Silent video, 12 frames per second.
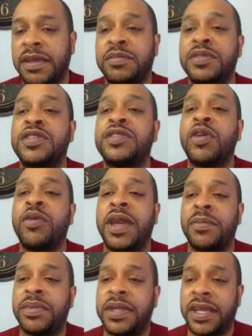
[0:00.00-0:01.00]
I'm so
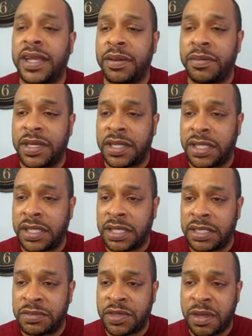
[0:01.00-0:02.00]
happy I got
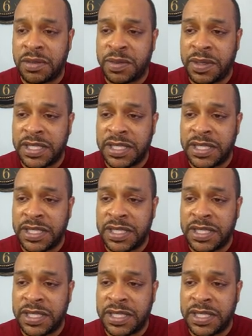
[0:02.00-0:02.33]
my drop